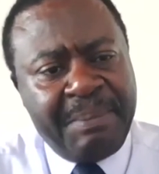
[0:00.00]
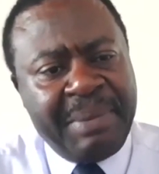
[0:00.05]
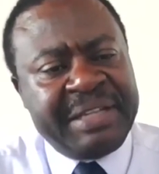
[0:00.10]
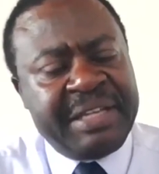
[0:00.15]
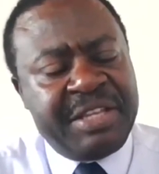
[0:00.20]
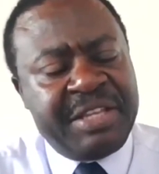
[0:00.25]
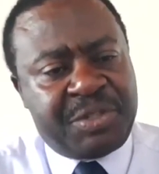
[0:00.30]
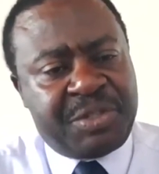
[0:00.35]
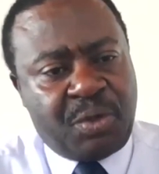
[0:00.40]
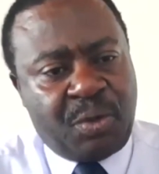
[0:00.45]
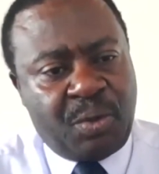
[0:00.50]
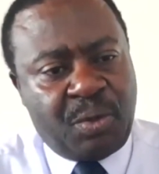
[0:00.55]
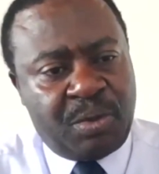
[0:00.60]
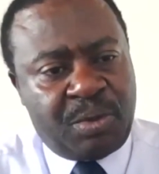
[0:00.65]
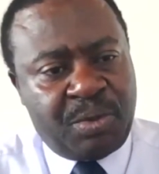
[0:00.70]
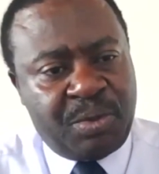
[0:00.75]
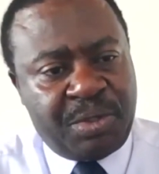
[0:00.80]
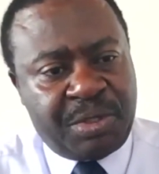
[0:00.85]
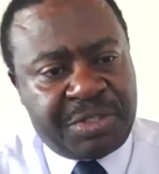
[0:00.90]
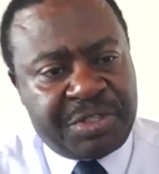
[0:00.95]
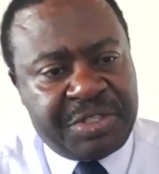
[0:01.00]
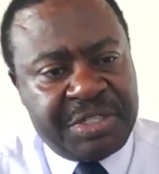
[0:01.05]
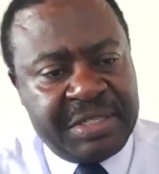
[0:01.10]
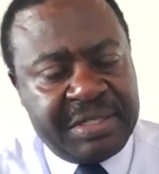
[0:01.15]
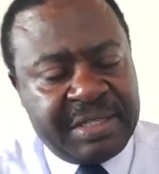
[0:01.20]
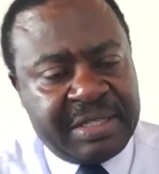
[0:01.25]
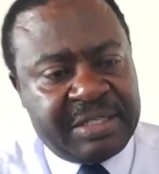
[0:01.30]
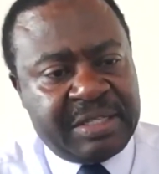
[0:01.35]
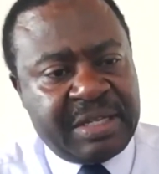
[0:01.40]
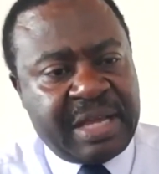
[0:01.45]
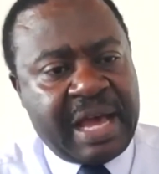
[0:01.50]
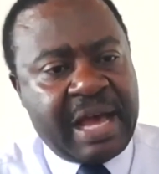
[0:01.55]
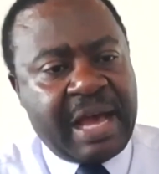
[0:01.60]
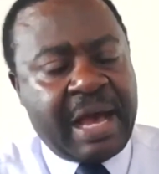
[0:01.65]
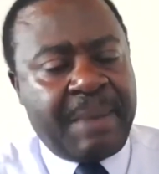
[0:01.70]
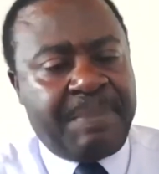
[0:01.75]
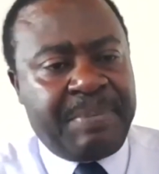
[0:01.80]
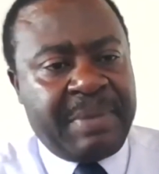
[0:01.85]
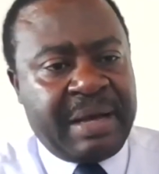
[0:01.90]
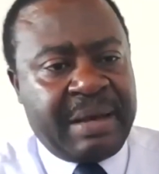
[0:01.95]
But it's good to see that
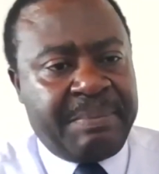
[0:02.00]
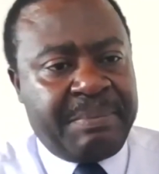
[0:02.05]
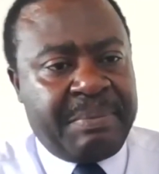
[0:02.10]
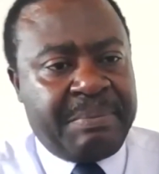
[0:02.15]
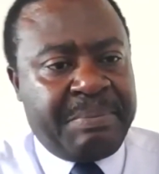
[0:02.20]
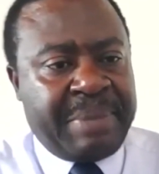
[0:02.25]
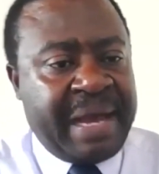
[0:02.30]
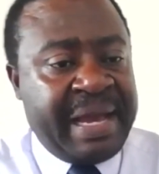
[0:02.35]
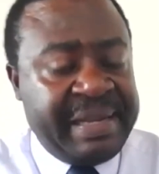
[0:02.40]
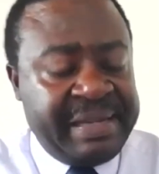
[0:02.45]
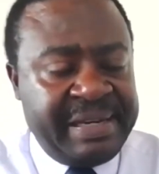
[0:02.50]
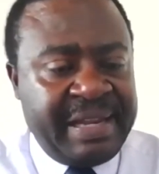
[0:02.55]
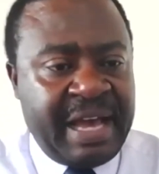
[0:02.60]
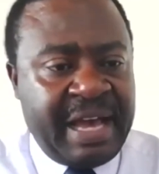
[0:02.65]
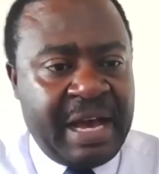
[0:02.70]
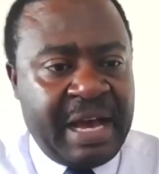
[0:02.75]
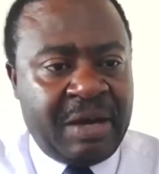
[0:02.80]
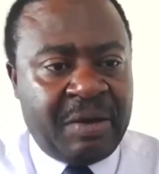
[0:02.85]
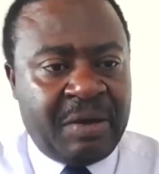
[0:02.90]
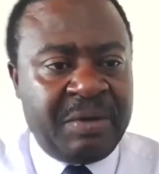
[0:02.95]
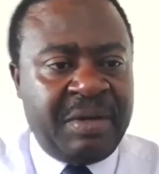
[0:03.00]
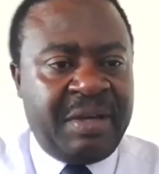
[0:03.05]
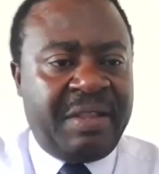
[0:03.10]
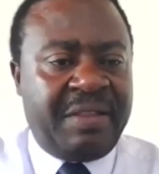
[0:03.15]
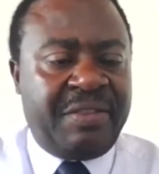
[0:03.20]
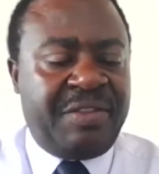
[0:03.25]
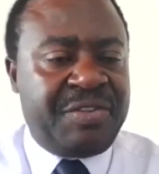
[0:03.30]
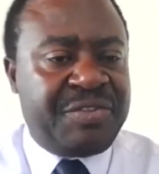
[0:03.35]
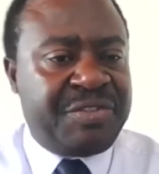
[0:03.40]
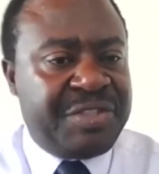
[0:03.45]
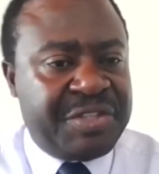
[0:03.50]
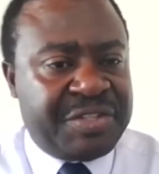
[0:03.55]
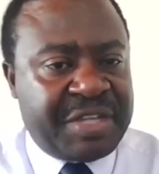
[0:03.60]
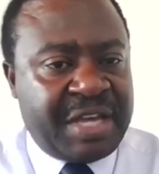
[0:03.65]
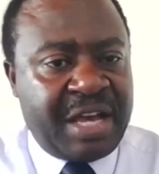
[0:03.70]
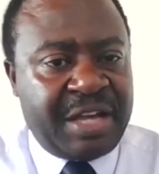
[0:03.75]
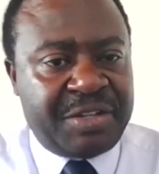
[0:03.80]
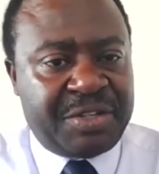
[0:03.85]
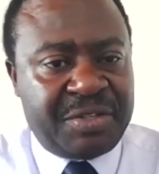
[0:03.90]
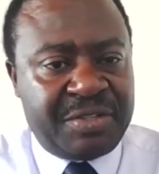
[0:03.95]
by now, these
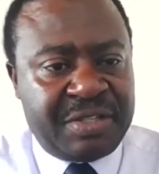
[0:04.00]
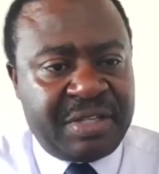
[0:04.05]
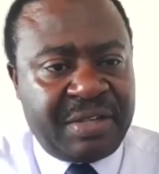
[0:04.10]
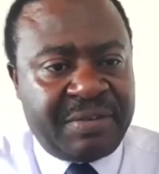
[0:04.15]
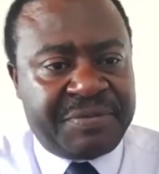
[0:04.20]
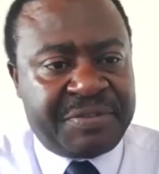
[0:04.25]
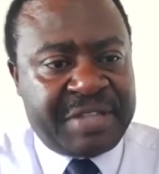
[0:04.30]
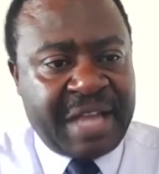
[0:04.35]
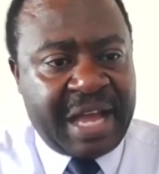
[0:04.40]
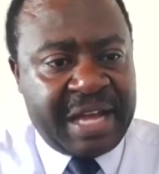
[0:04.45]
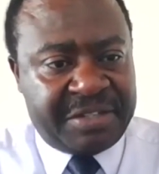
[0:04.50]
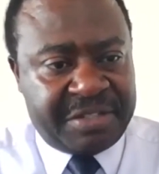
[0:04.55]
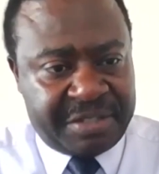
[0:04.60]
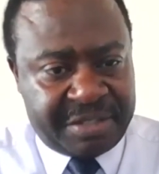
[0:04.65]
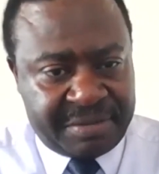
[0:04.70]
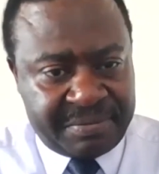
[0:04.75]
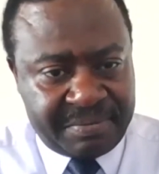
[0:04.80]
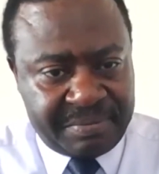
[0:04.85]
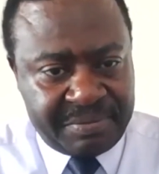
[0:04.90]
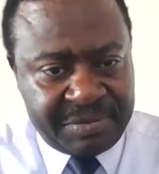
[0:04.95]
discussions have started.